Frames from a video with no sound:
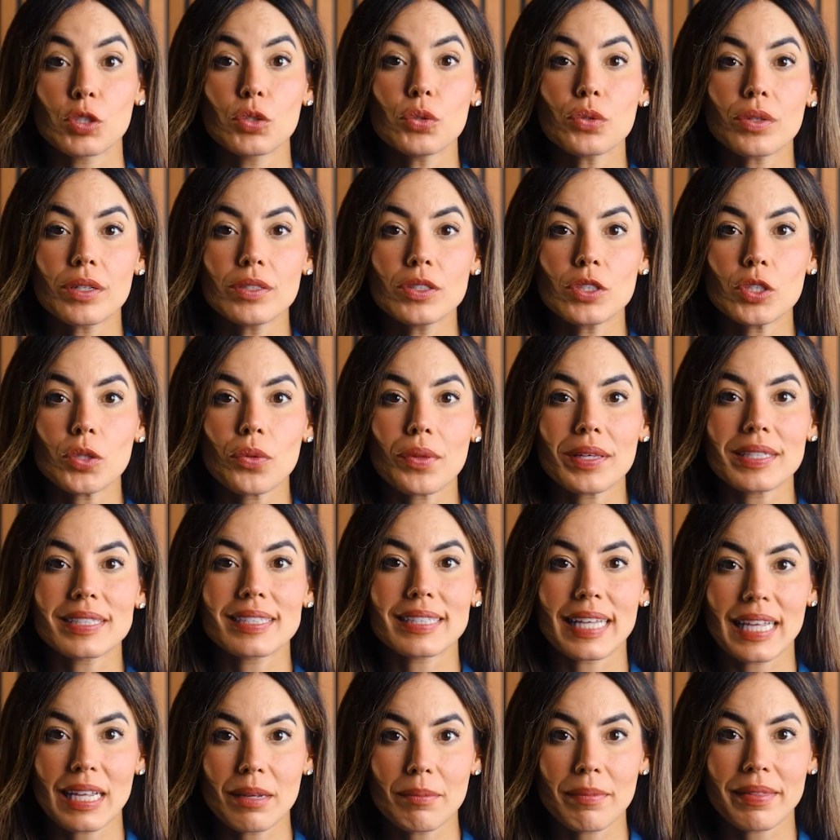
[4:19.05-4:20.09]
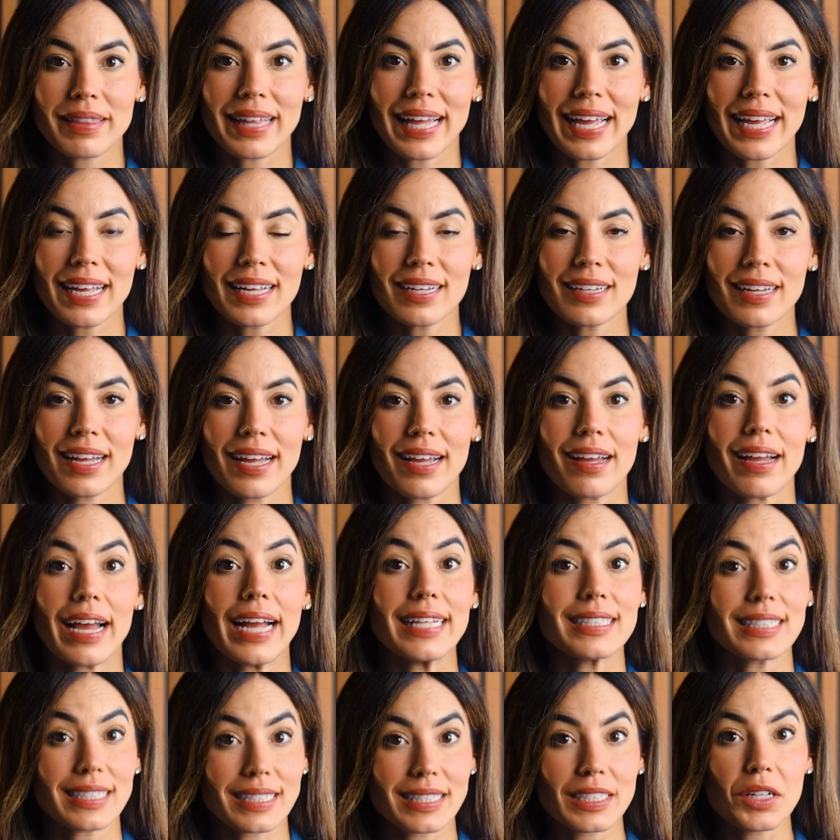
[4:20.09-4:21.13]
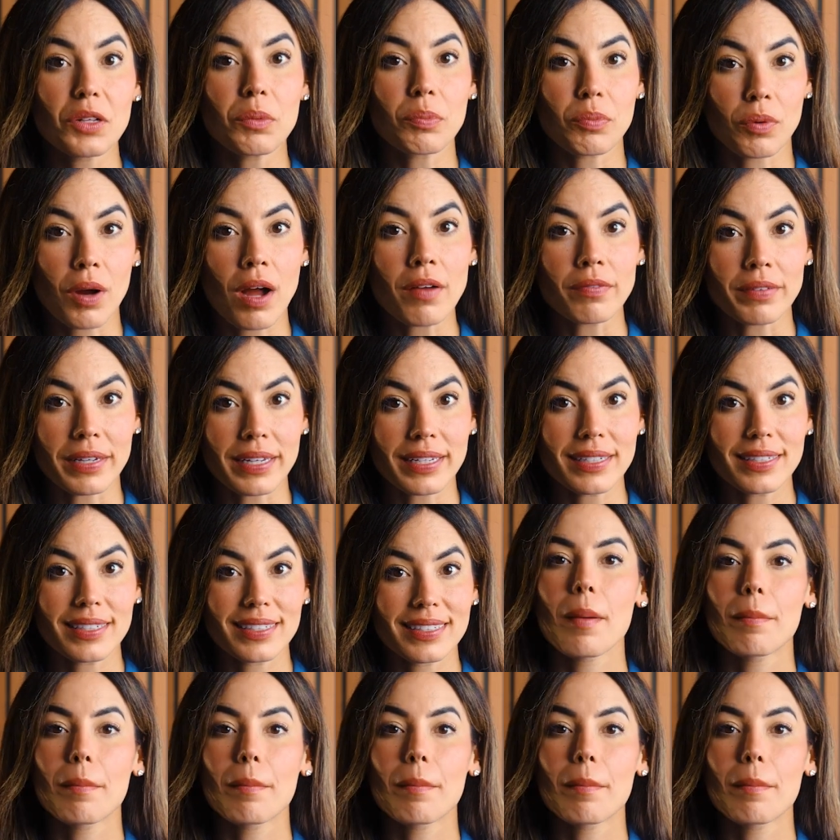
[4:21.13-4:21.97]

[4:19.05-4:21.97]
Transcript: you can do the same thing and still profit.